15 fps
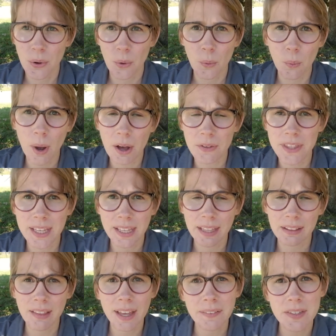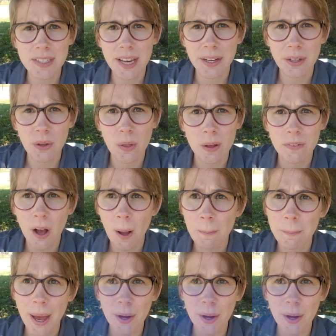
while the life cycle of humpback